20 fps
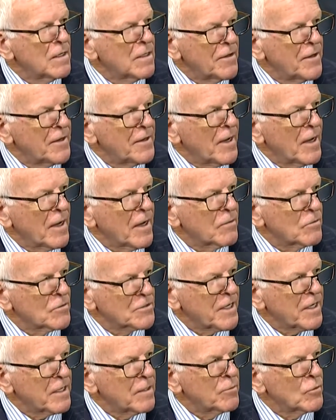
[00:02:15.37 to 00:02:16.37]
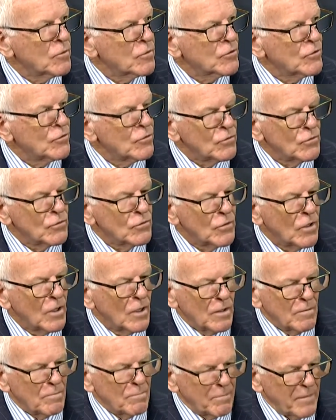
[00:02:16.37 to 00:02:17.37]
that I was able to
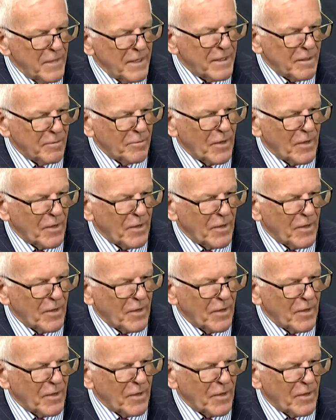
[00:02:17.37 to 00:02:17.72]
make